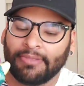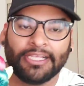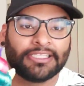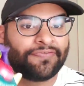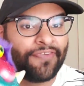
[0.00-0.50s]

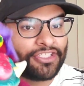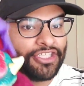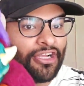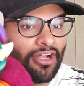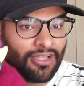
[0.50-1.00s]
He is
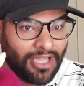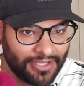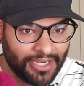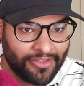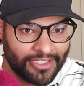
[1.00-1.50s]
fetching a
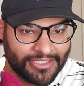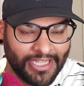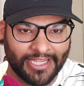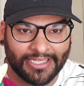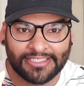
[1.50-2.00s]
lot now these
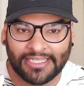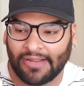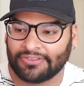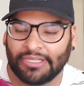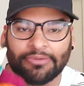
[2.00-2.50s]
days, and
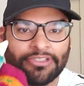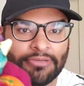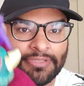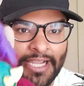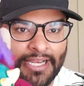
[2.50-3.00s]
I was able to
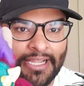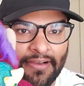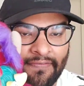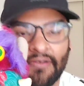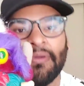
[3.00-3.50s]
obtain
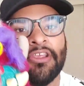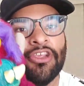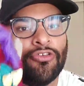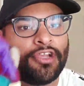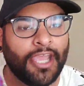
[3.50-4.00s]
it from a
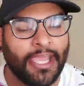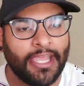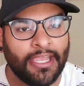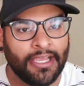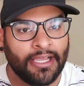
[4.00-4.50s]

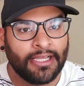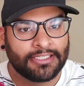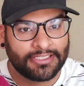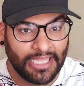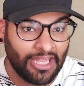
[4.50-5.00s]
UK
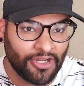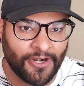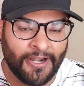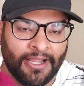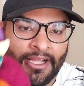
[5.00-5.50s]

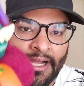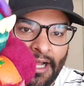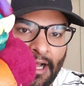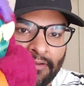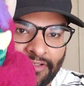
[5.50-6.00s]
seller.
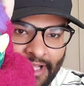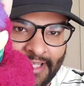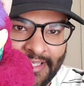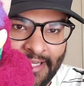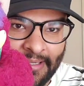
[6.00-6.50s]
So
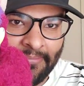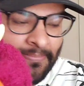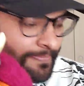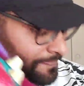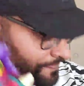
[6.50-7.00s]
that's him.